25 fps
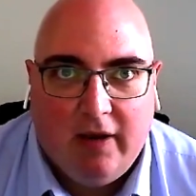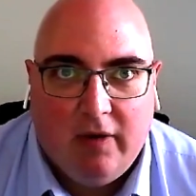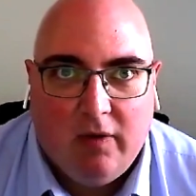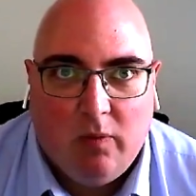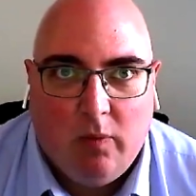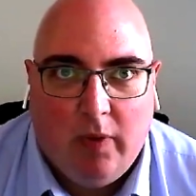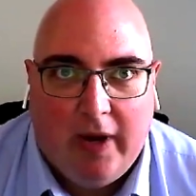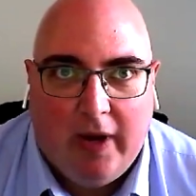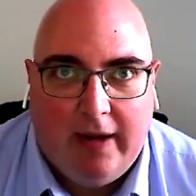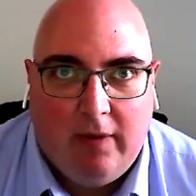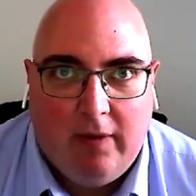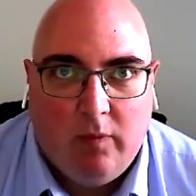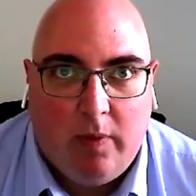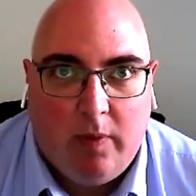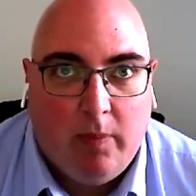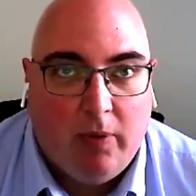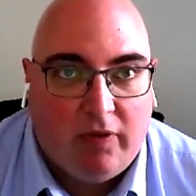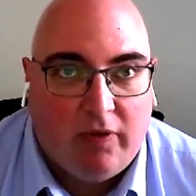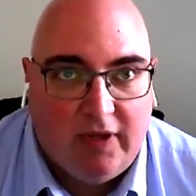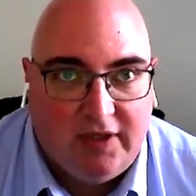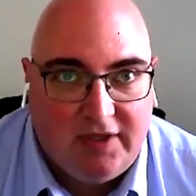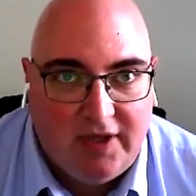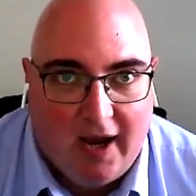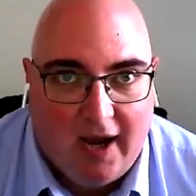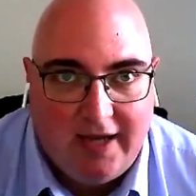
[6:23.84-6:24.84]
we put
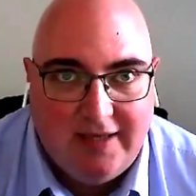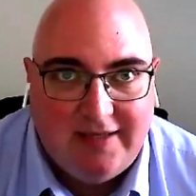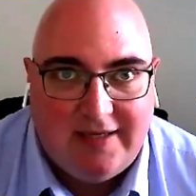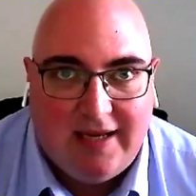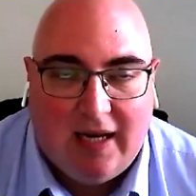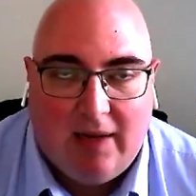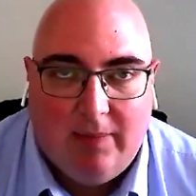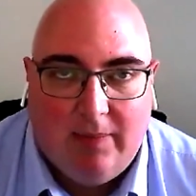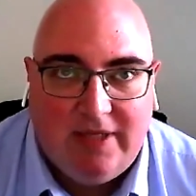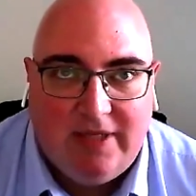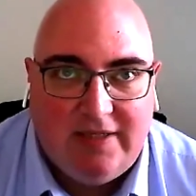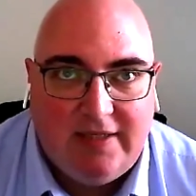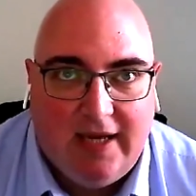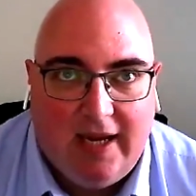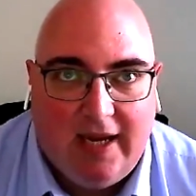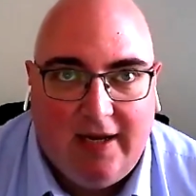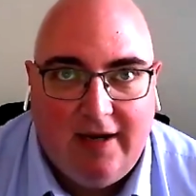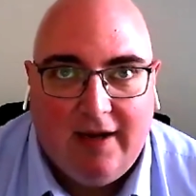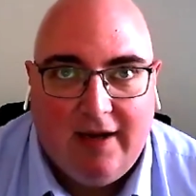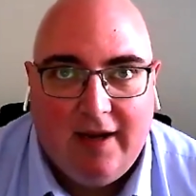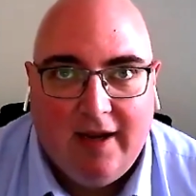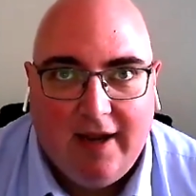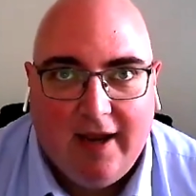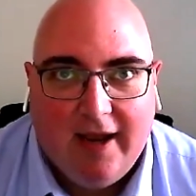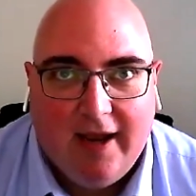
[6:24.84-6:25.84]
the dice element
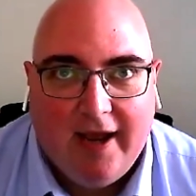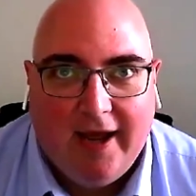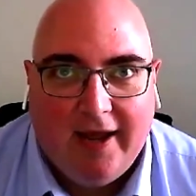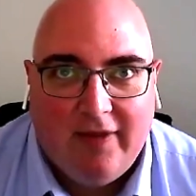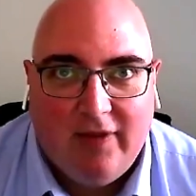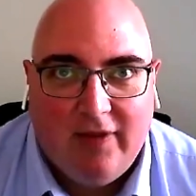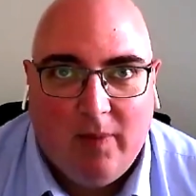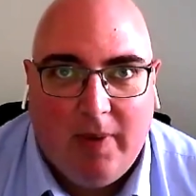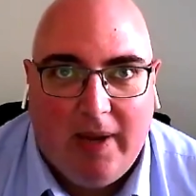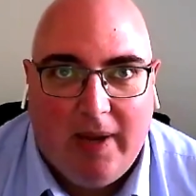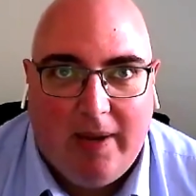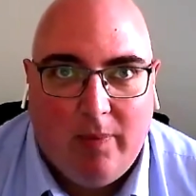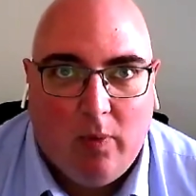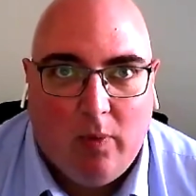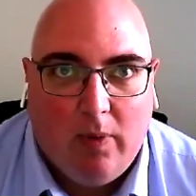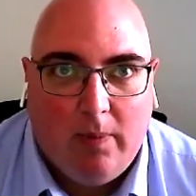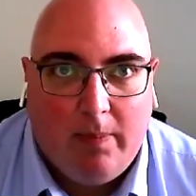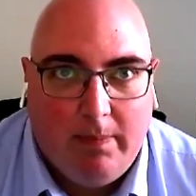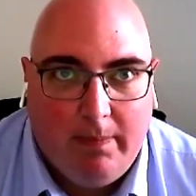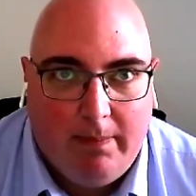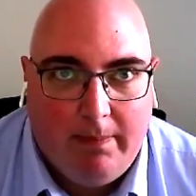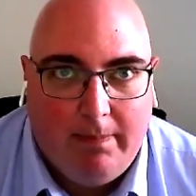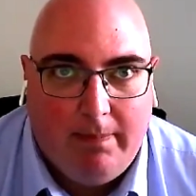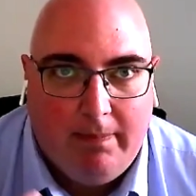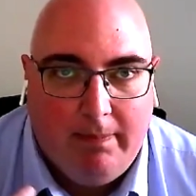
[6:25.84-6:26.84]
in, and the people were
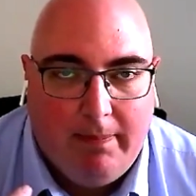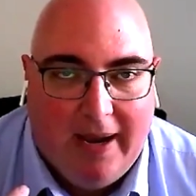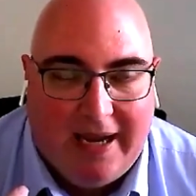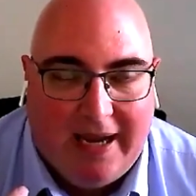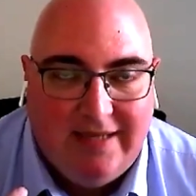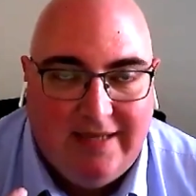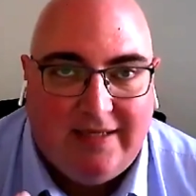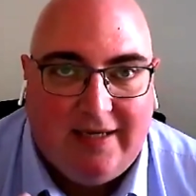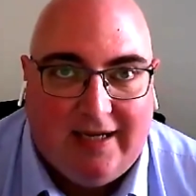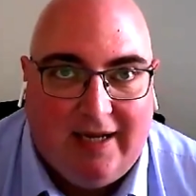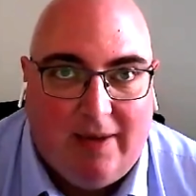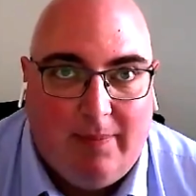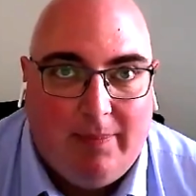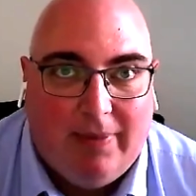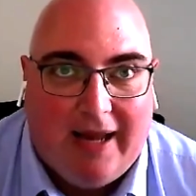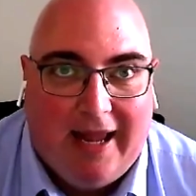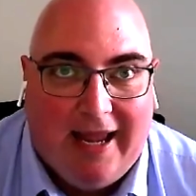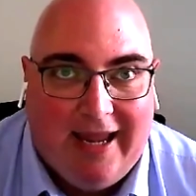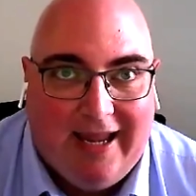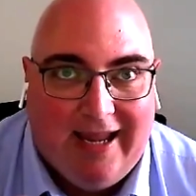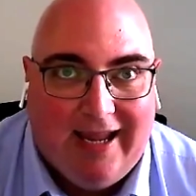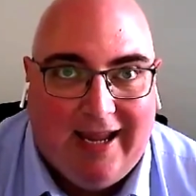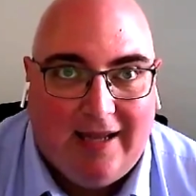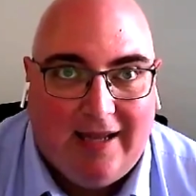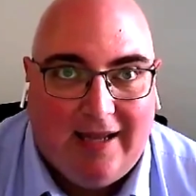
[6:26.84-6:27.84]
basically
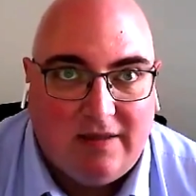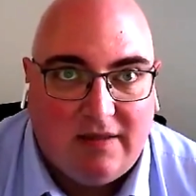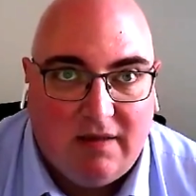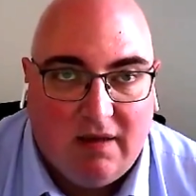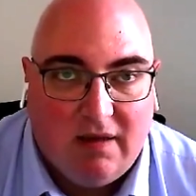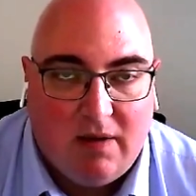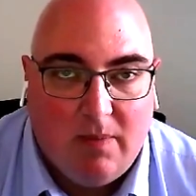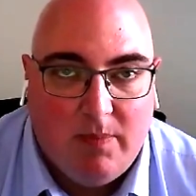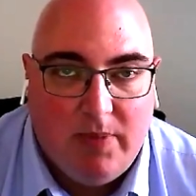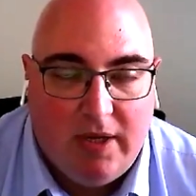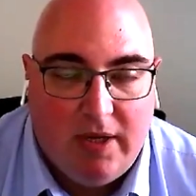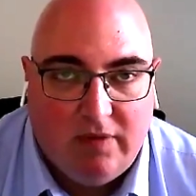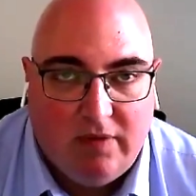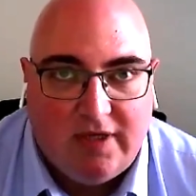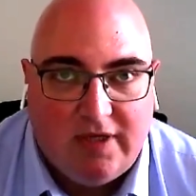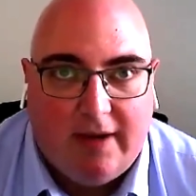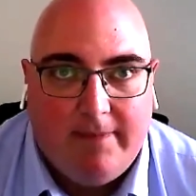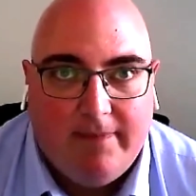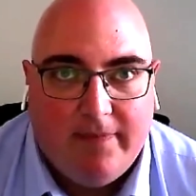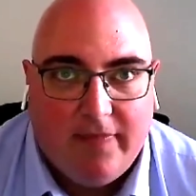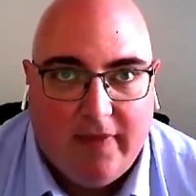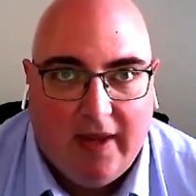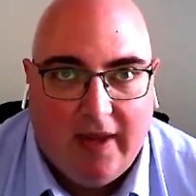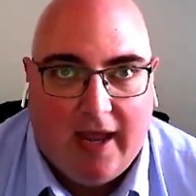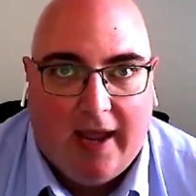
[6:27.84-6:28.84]
playing against the computer,
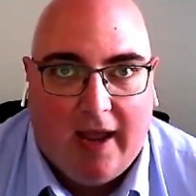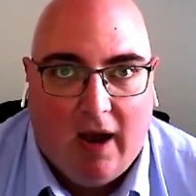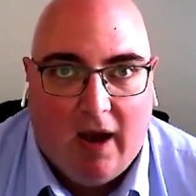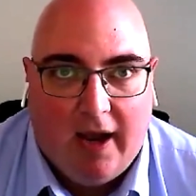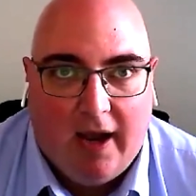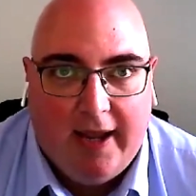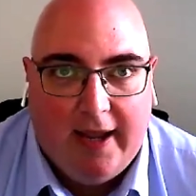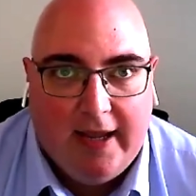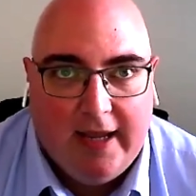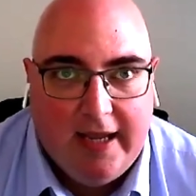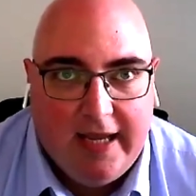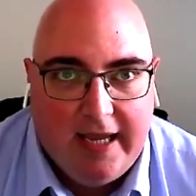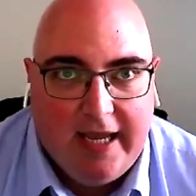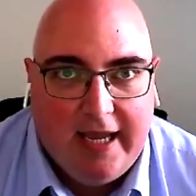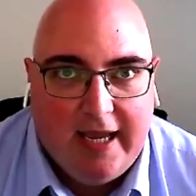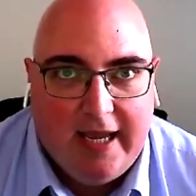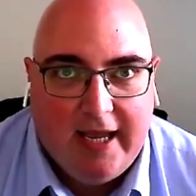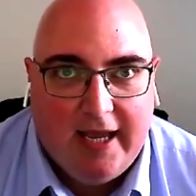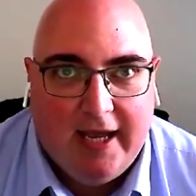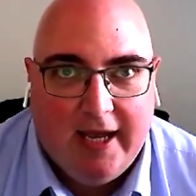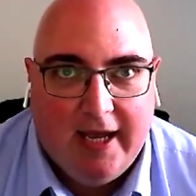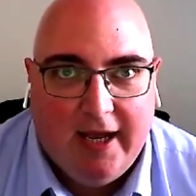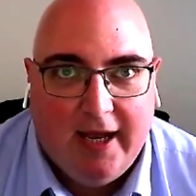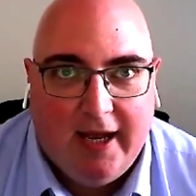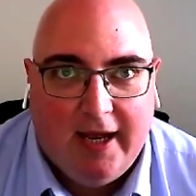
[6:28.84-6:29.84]
the AI,
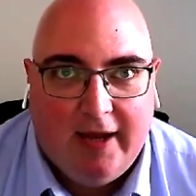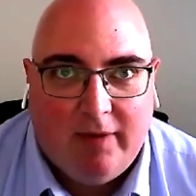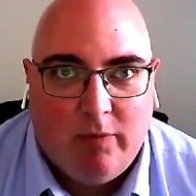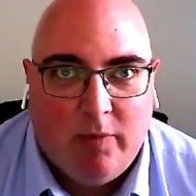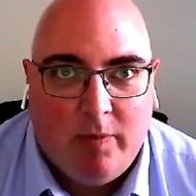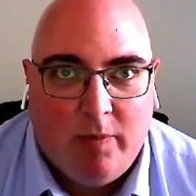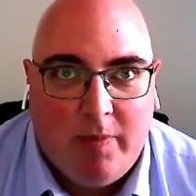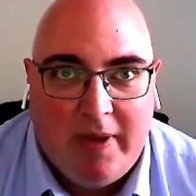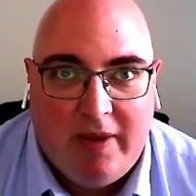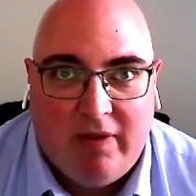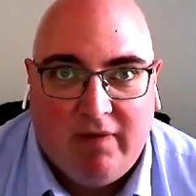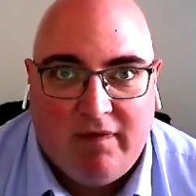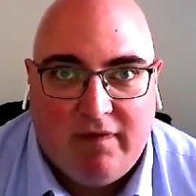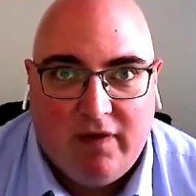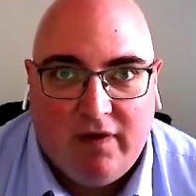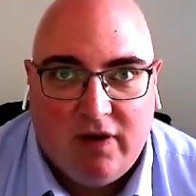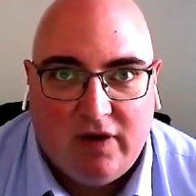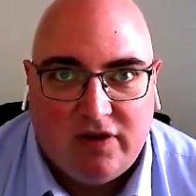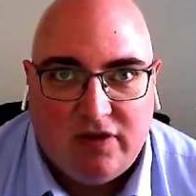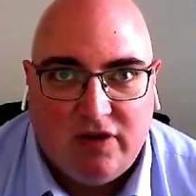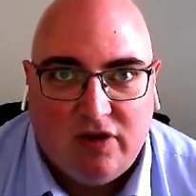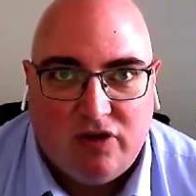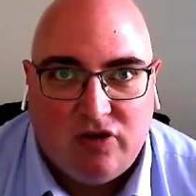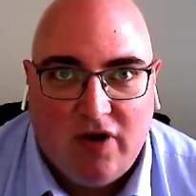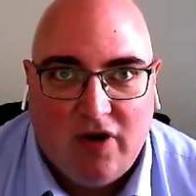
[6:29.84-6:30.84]
and would be the
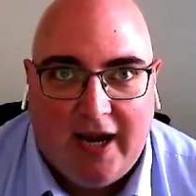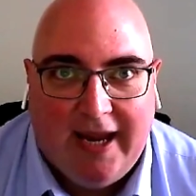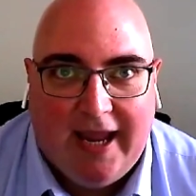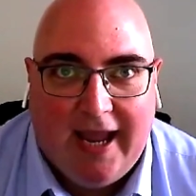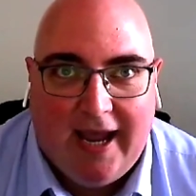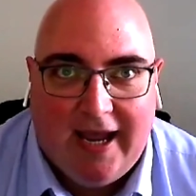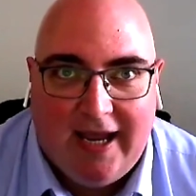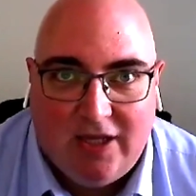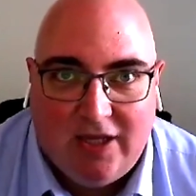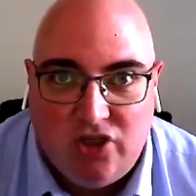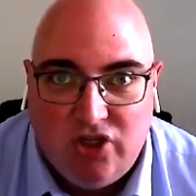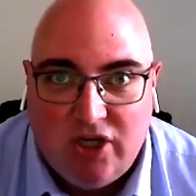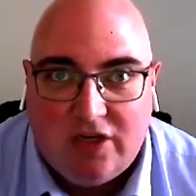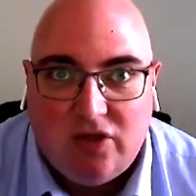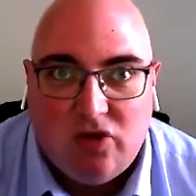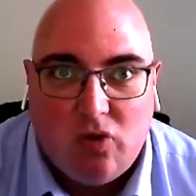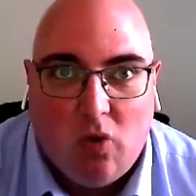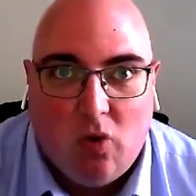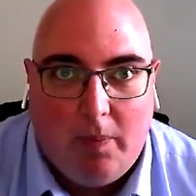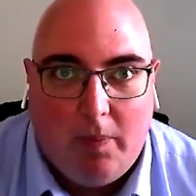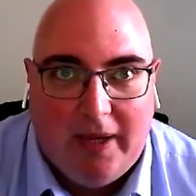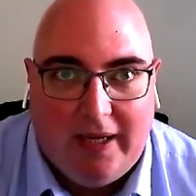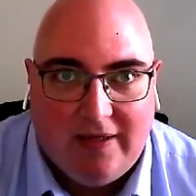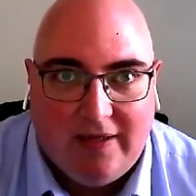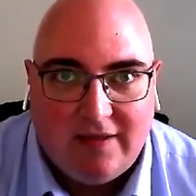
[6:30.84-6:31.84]
first to try and get a jigsaw
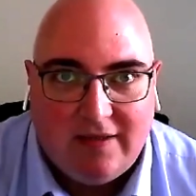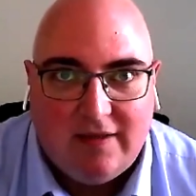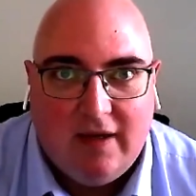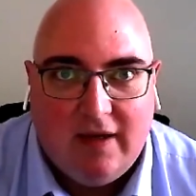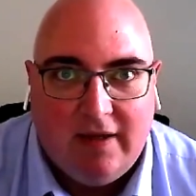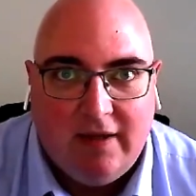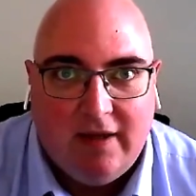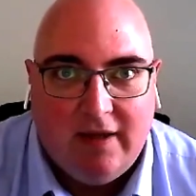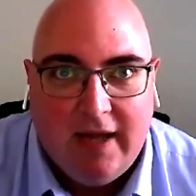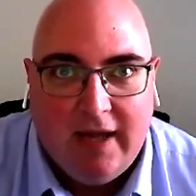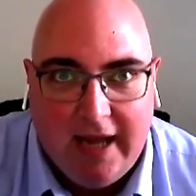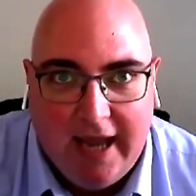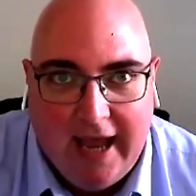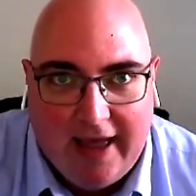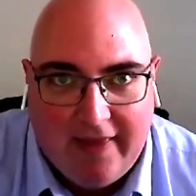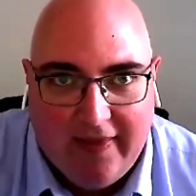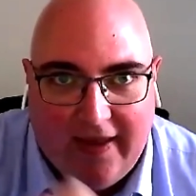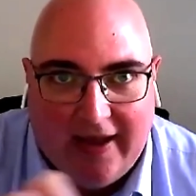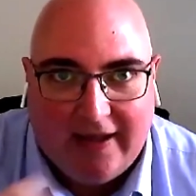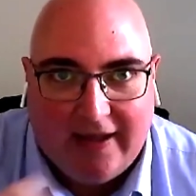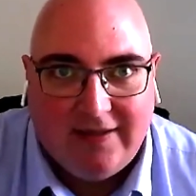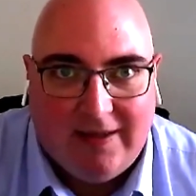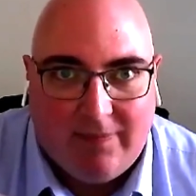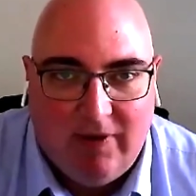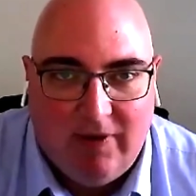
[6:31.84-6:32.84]
piece, and they
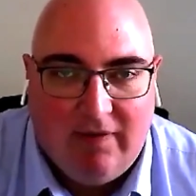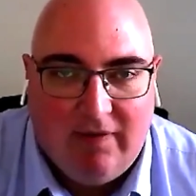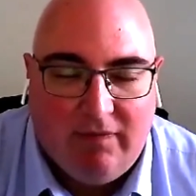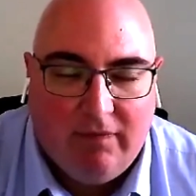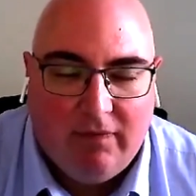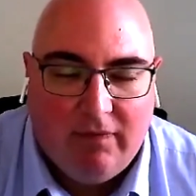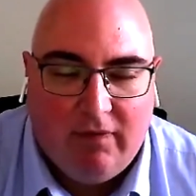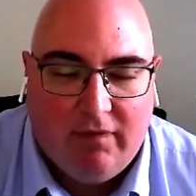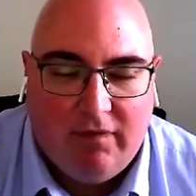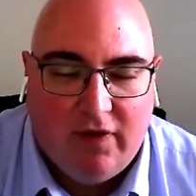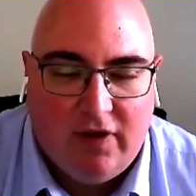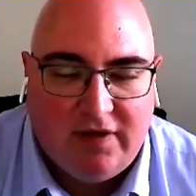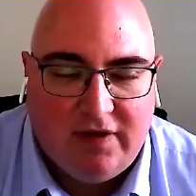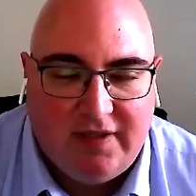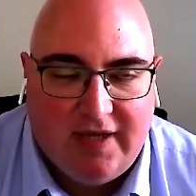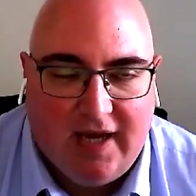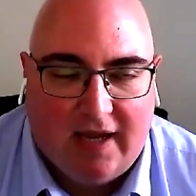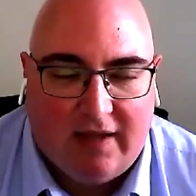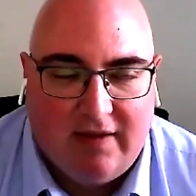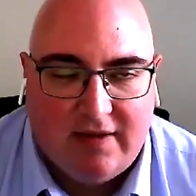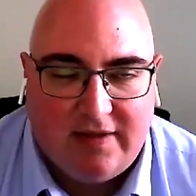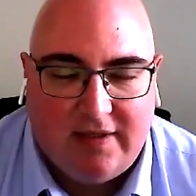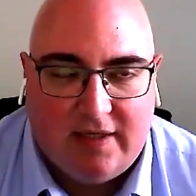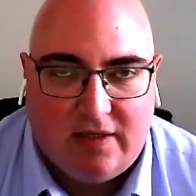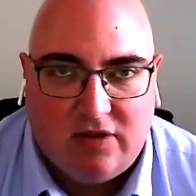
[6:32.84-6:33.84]
had to be the first to get
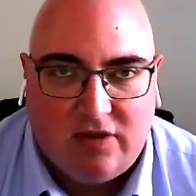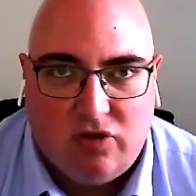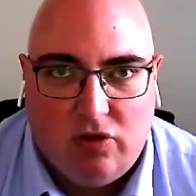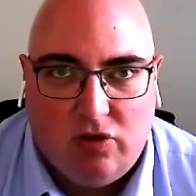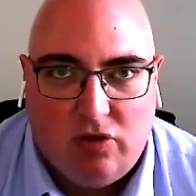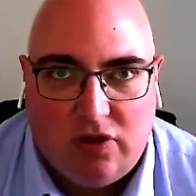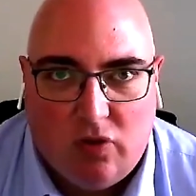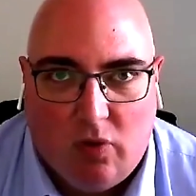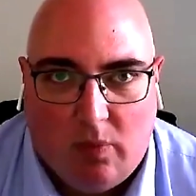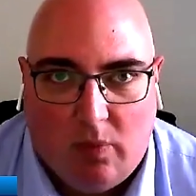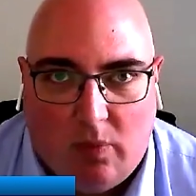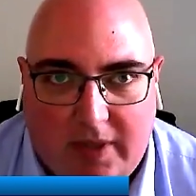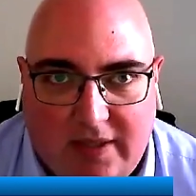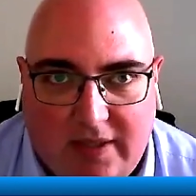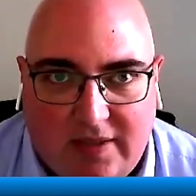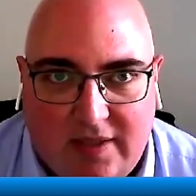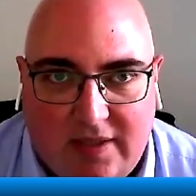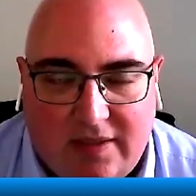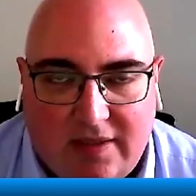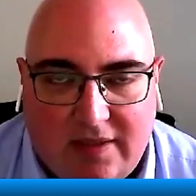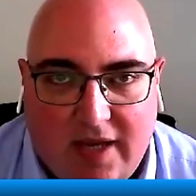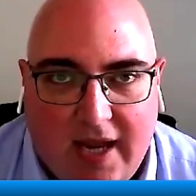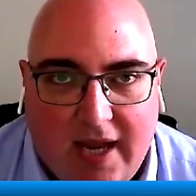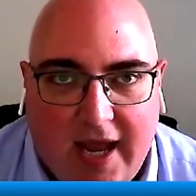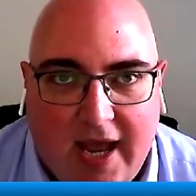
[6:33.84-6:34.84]
the 6 jigsaw
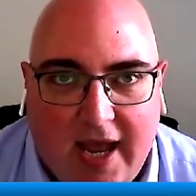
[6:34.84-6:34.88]
pieces.